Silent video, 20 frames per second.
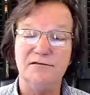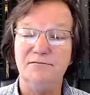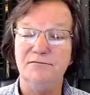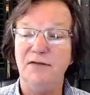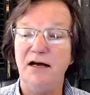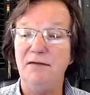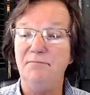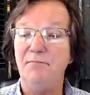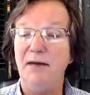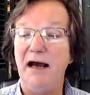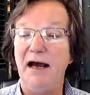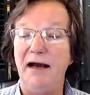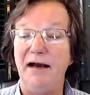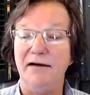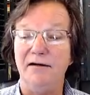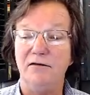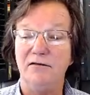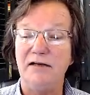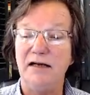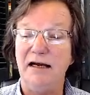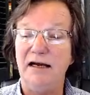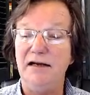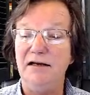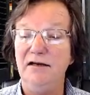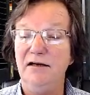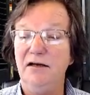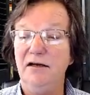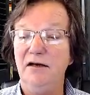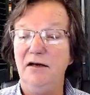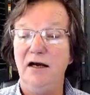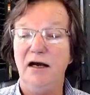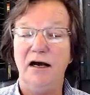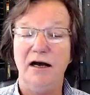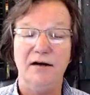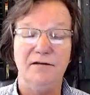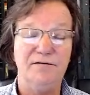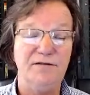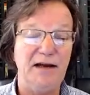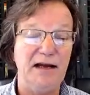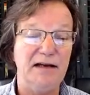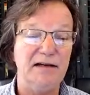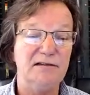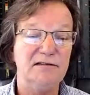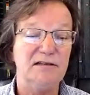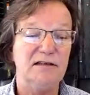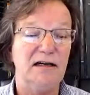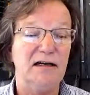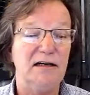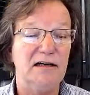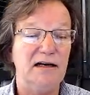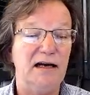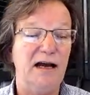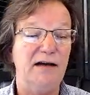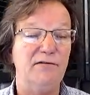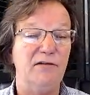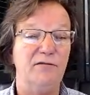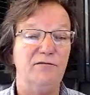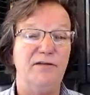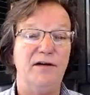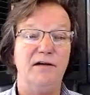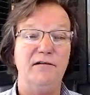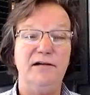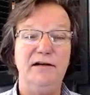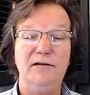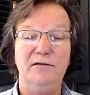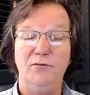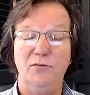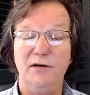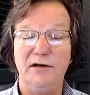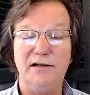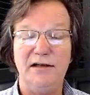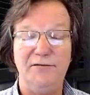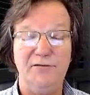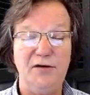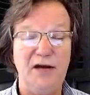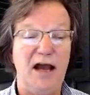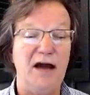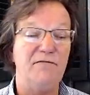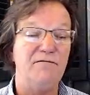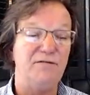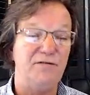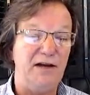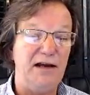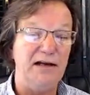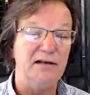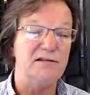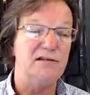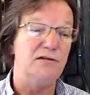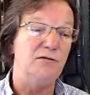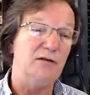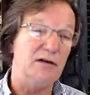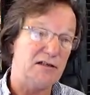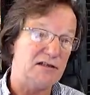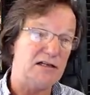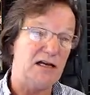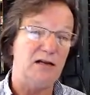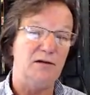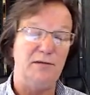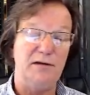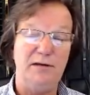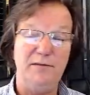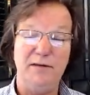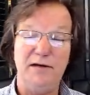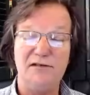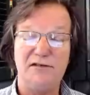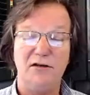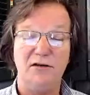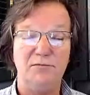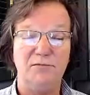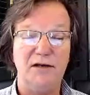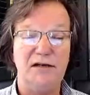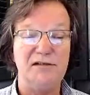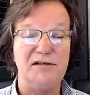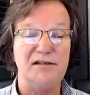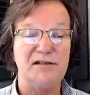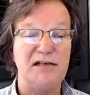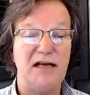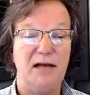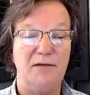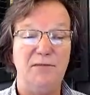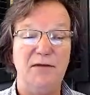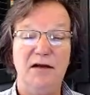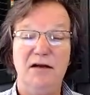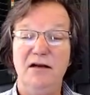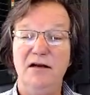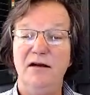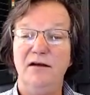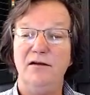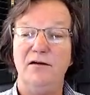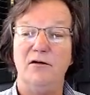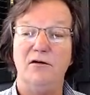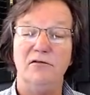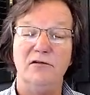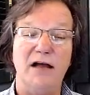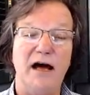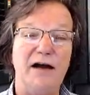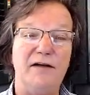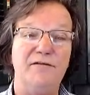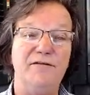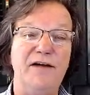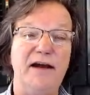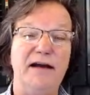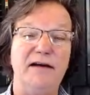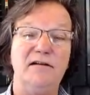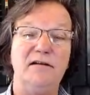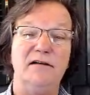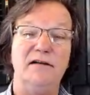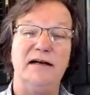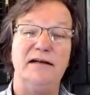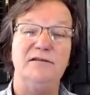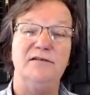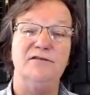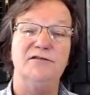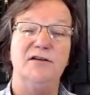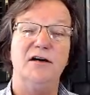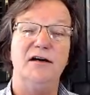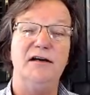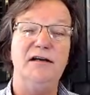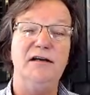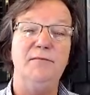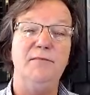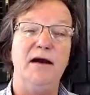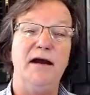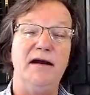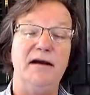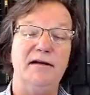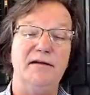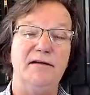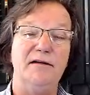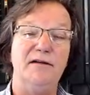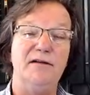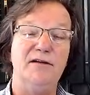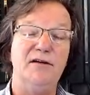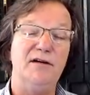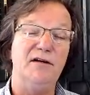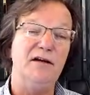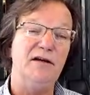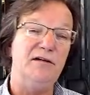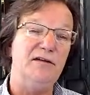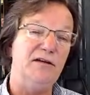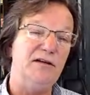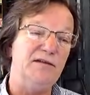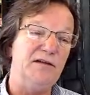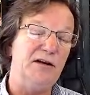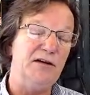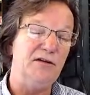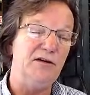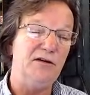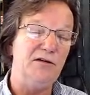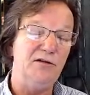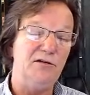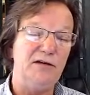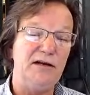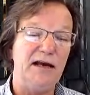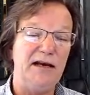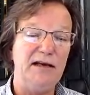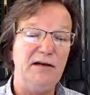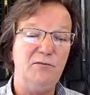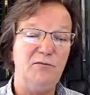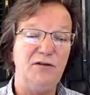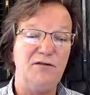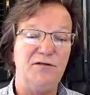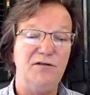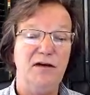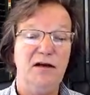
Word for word: Not bad, okay? Uh, fans uh, have a very well. If you have fans and you want to sell them, eBay is a good place to sell them. There are a lot of fan collectors on eBay, and, and, you, and then you, you get in with